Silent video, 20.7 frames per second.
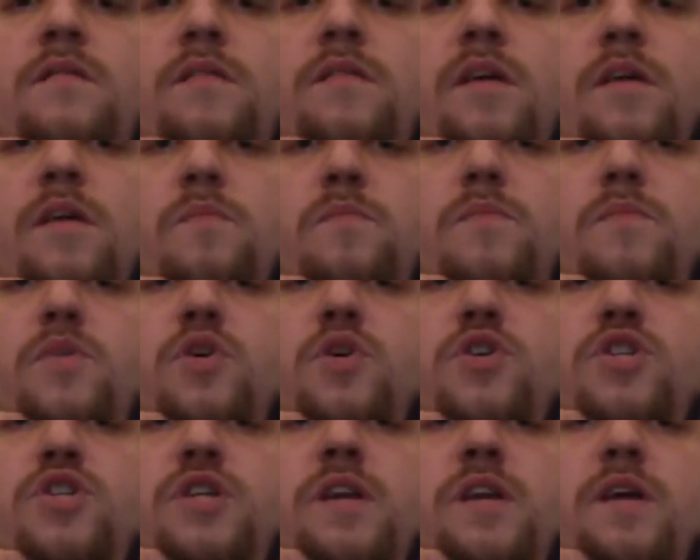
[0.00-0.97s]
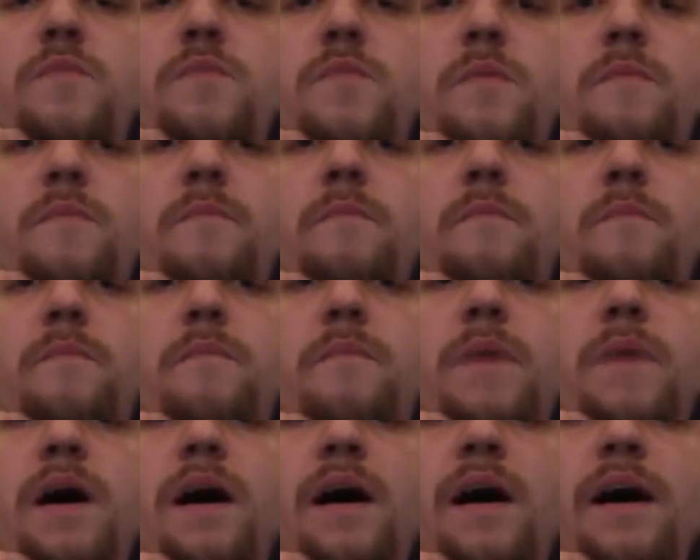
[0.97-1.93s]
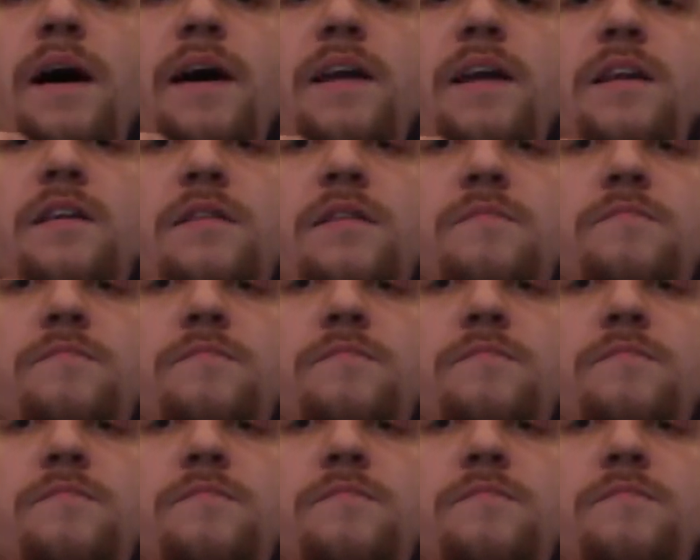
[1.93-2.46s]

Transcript: and push it up behind